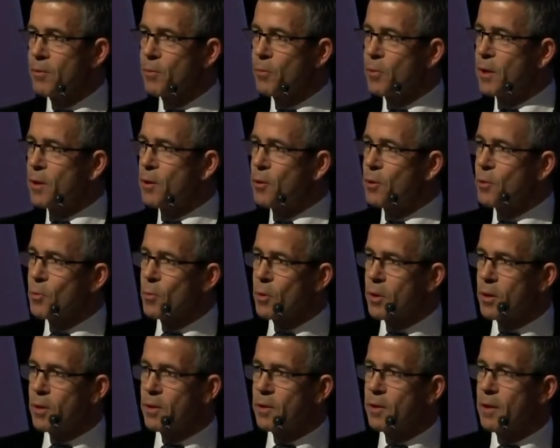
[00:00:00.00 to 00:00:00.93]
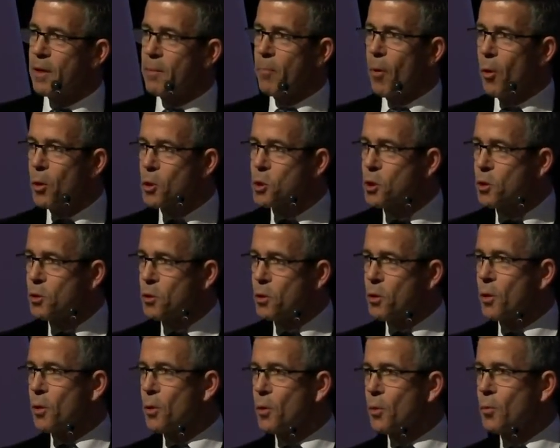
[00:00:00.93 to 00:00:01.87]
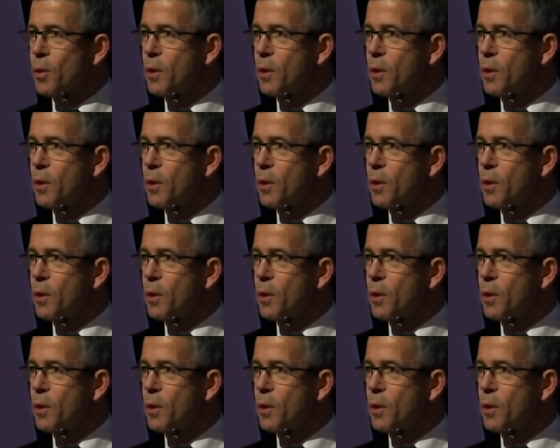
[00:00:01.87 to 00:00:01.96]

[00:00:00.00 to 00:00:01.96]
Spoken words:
when you were emotional,